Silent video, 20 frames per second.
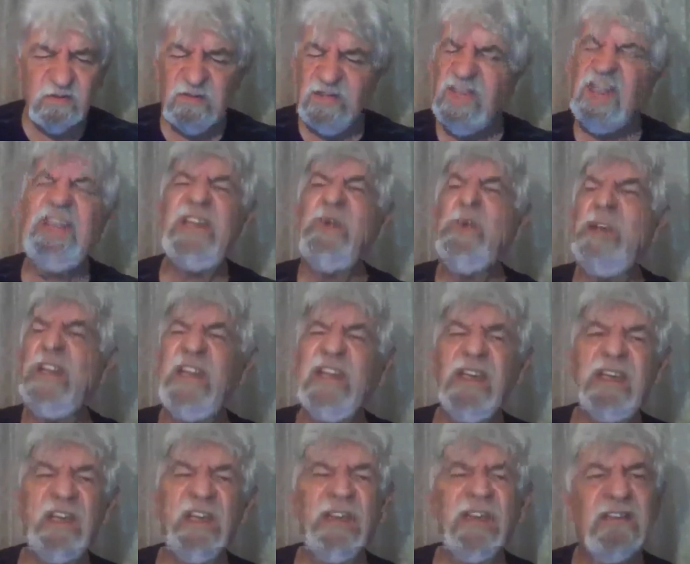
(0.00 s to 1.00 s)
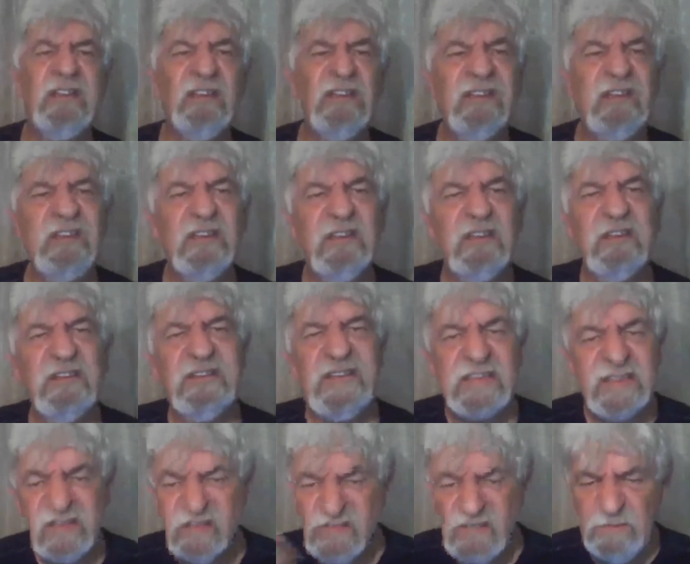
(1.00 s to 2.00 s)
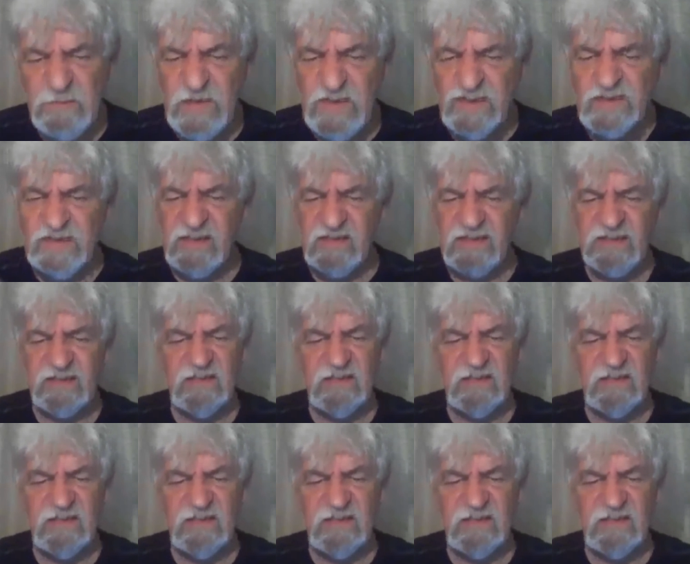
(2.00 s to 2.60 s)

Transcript: Anywhere. Doesn't really matter.